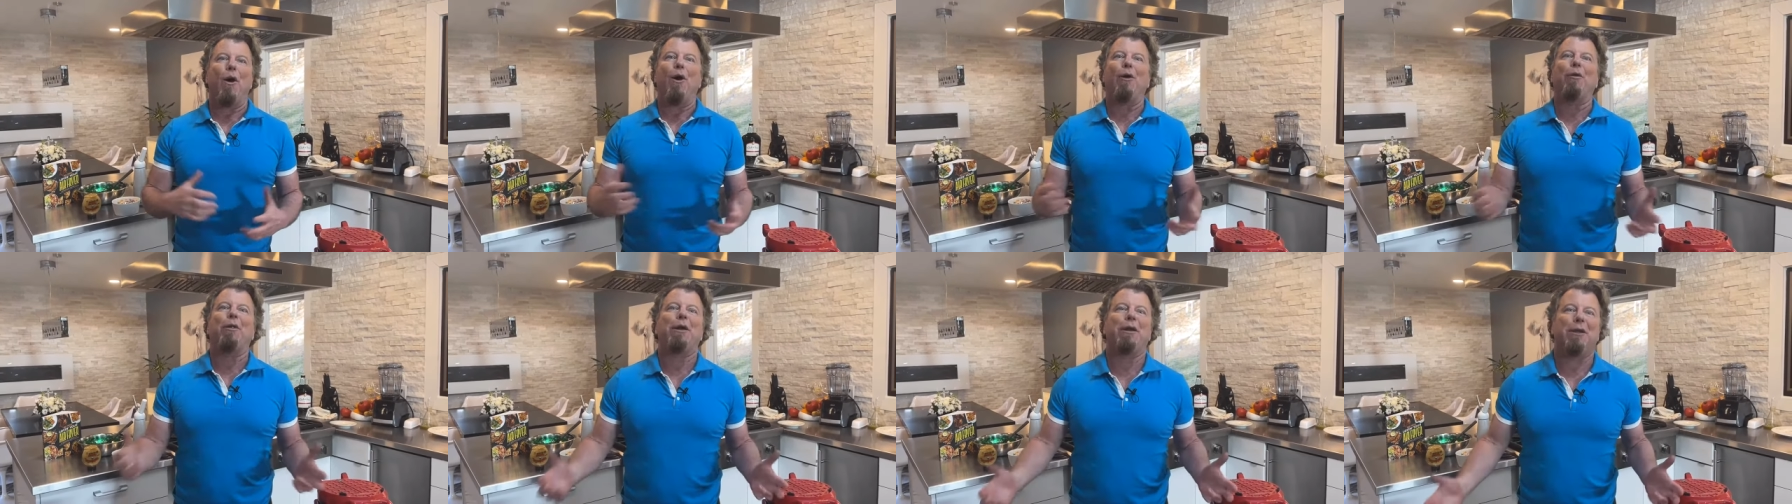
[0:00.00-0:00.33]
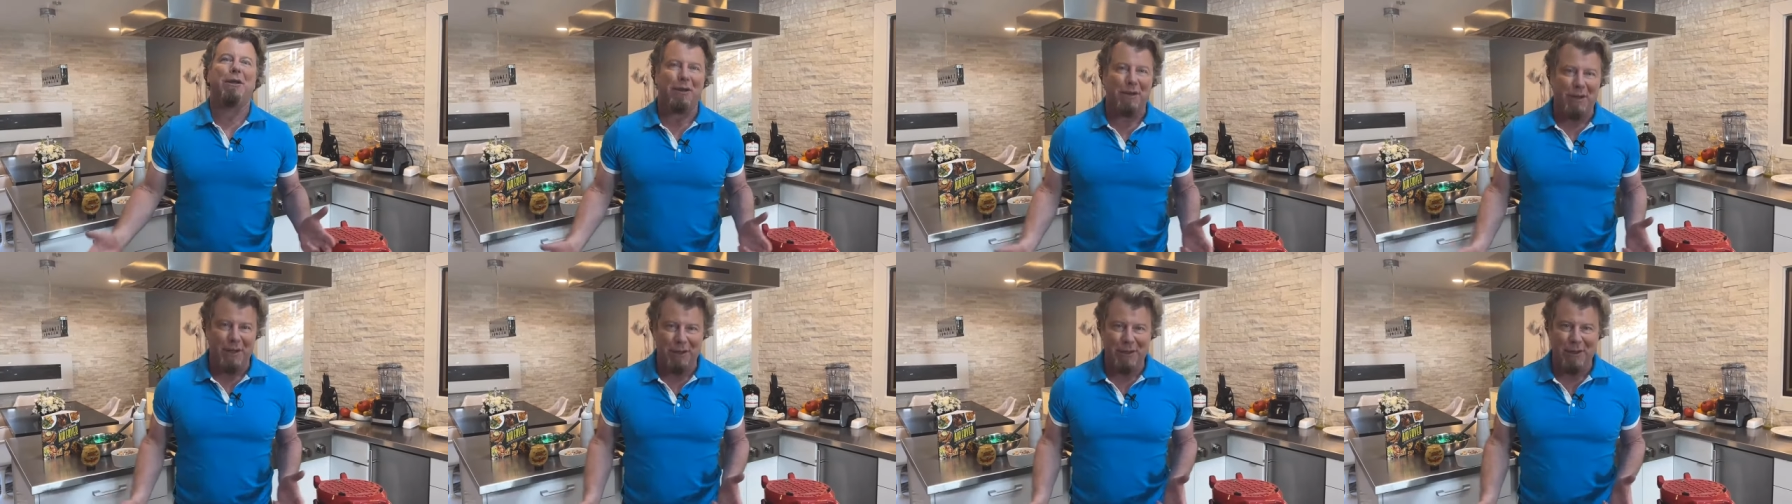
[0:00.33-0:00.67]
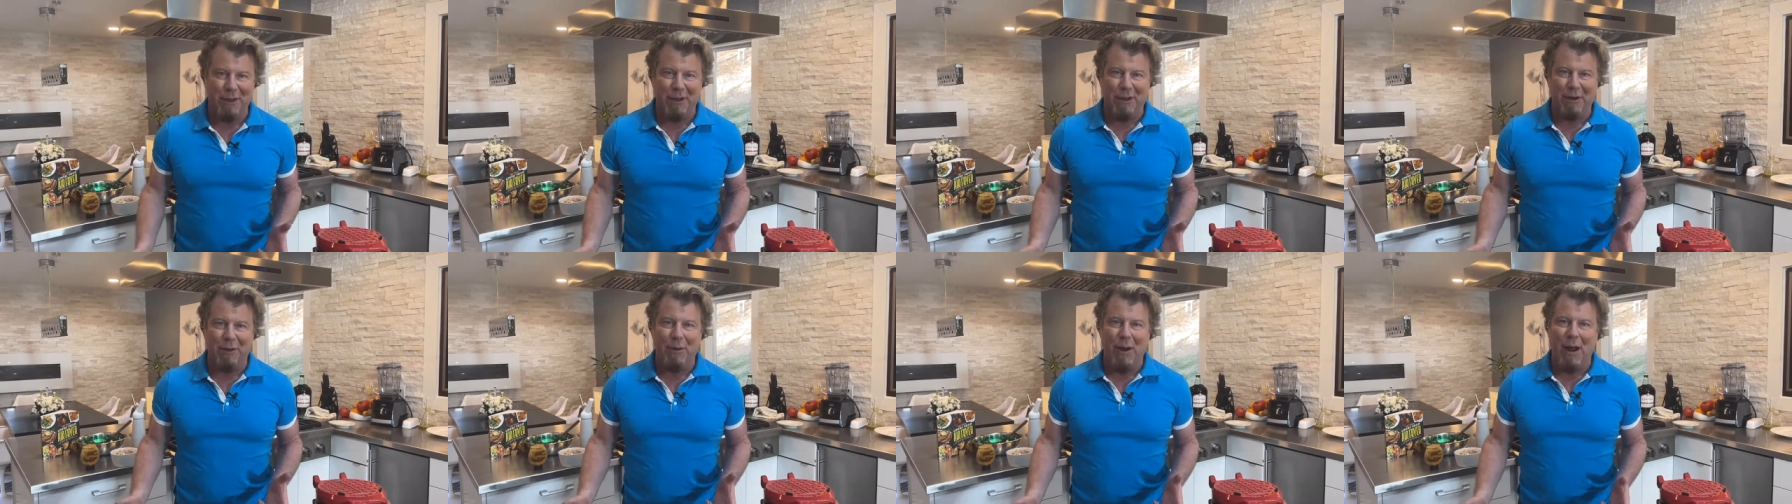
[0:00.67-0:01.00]
all that you can
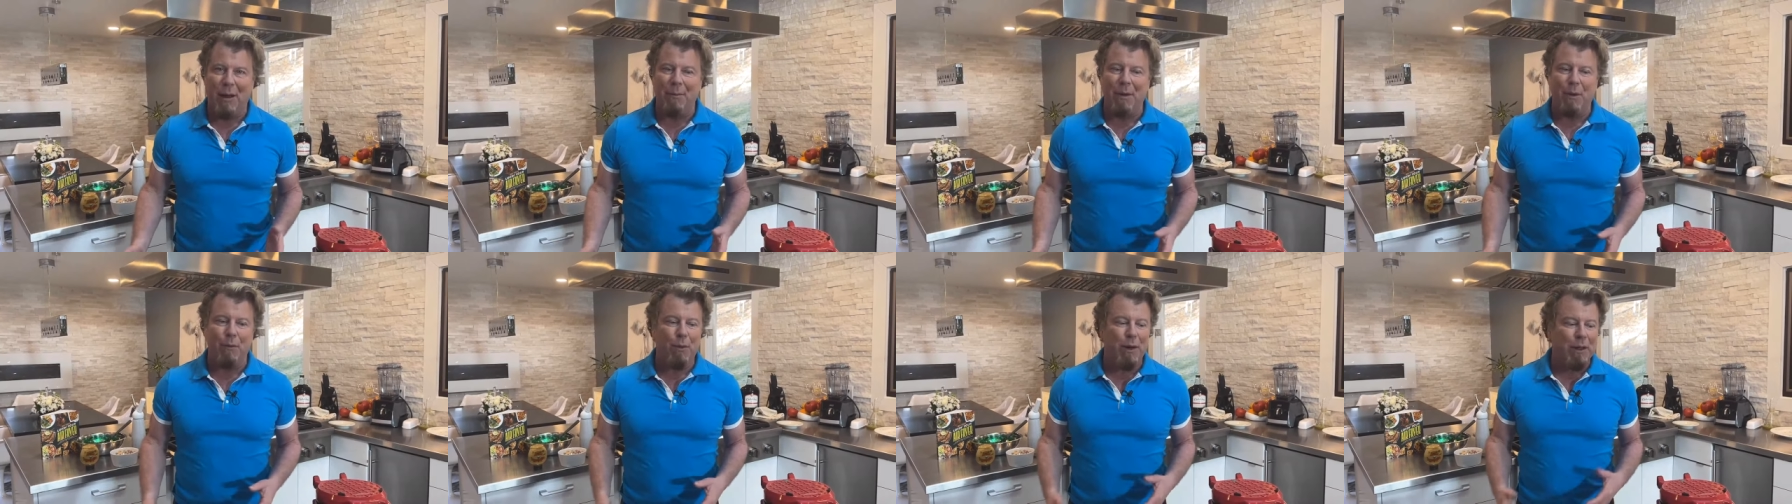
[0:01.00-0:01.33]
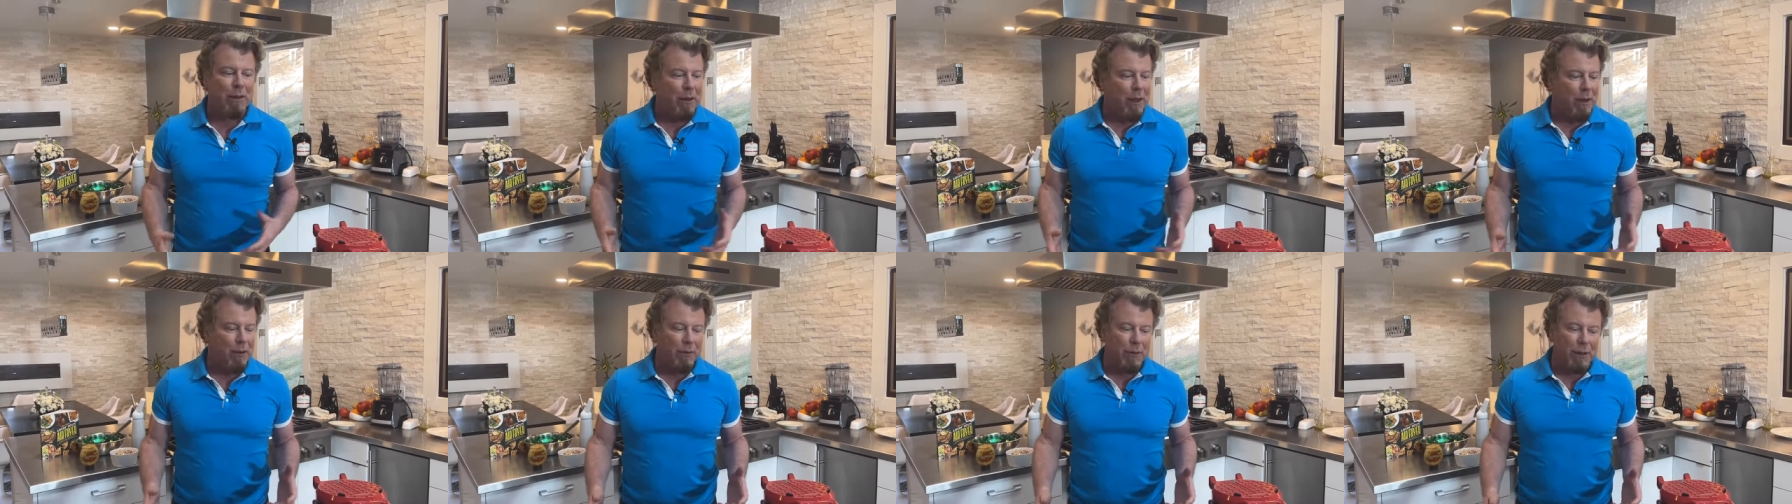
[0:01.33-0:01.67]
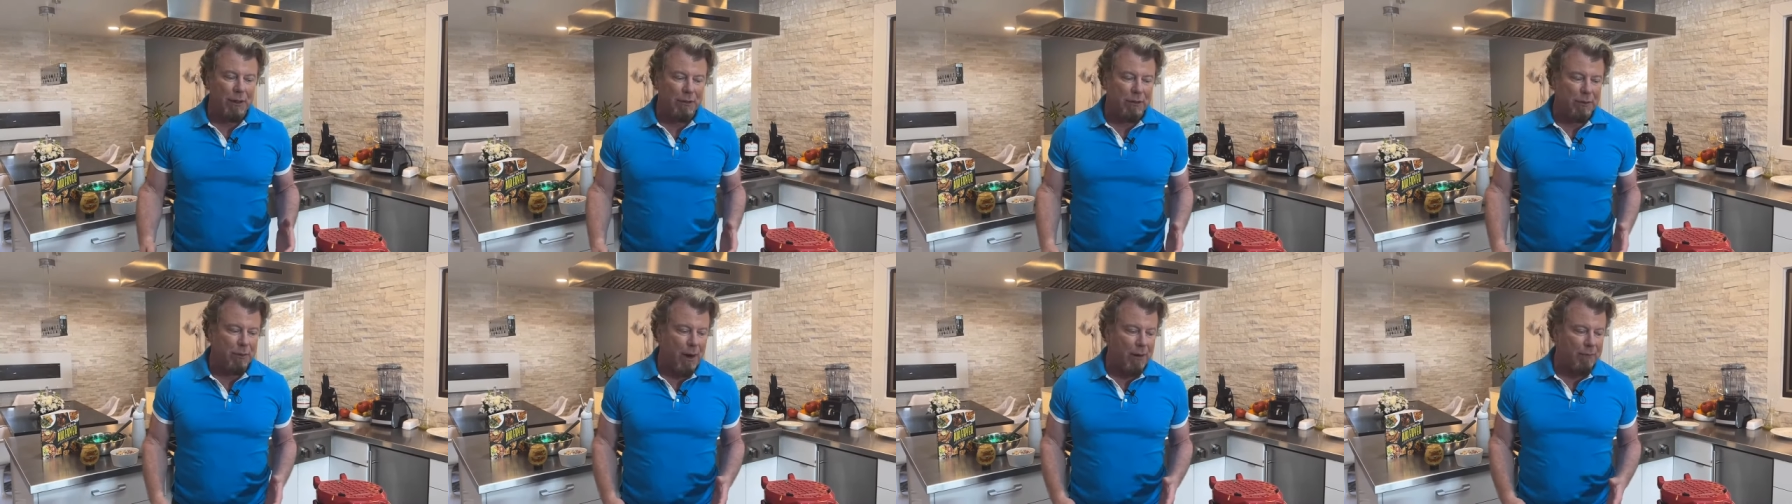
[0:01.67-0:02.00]
do. I mean, we
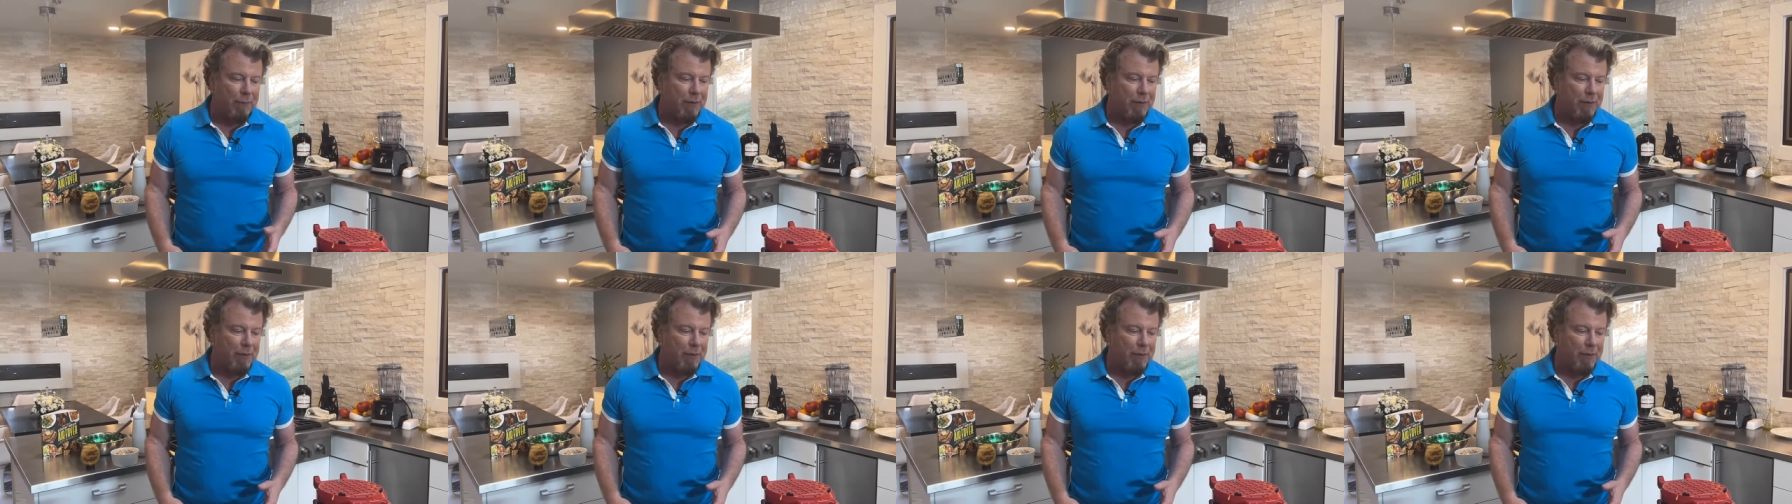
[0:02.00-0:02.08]
literally do